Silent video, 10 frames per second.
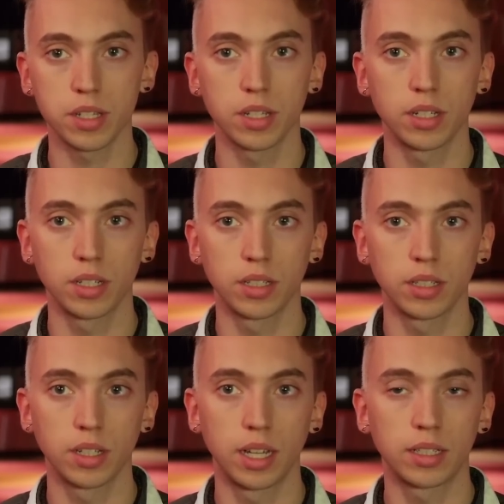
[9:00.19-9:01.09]

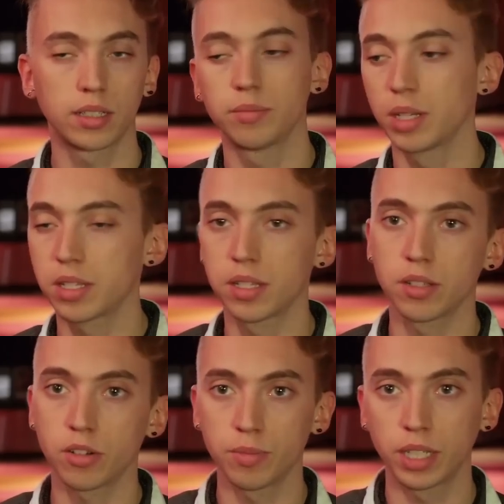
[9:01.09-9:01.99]
like my
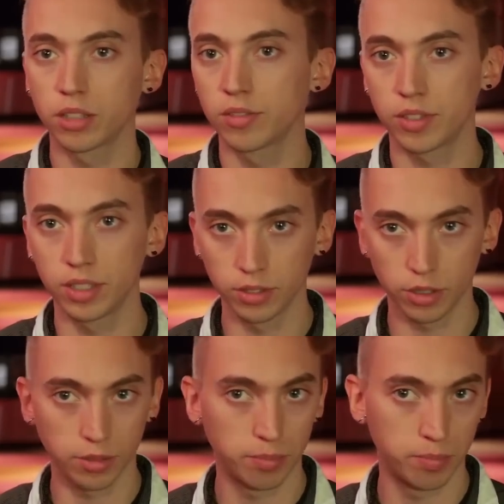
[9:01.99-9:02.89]
sister or my girlfriend or